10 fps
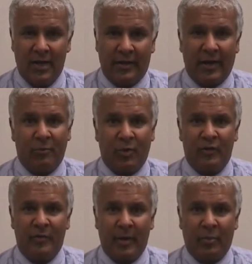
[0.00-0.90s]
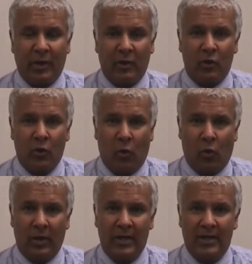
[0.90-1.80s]
and that had proved to be a pretty good
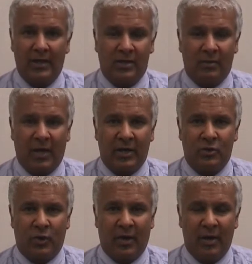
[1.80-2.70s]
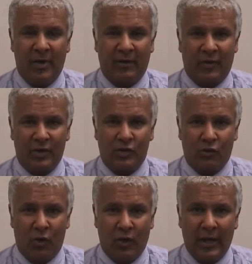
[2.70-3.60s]
call. As the markets sort of come back very
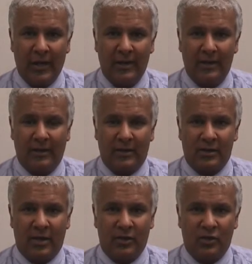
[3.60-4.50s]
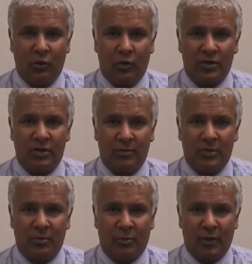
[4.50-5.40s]
strongly, and as I say, there still looks
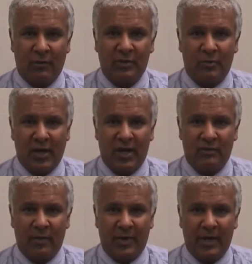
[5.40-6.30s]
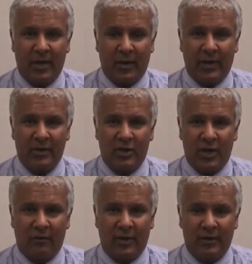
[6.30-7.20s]
some pretty reasonable gains to be made going into
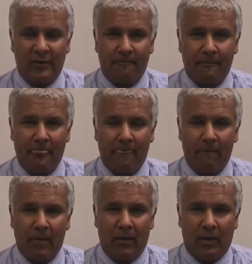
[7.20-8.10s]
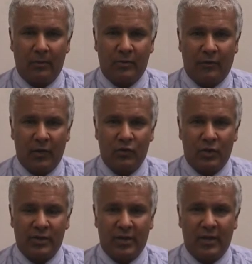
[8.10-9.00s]
year-end. So if you're
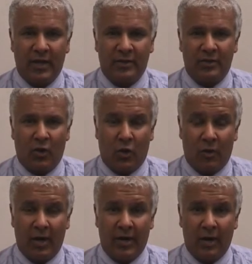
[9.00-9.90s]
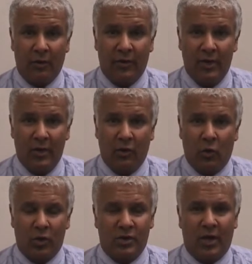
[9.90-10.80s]
interested in that Orion Health,
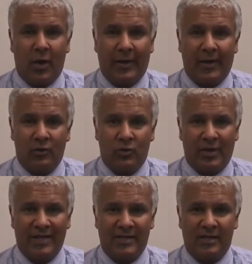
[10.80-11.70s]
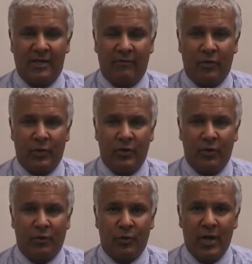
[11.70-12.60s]
call us on 0800 867
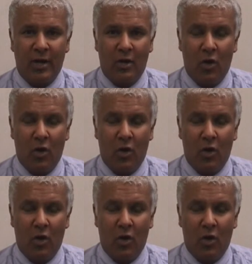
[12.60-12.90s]
323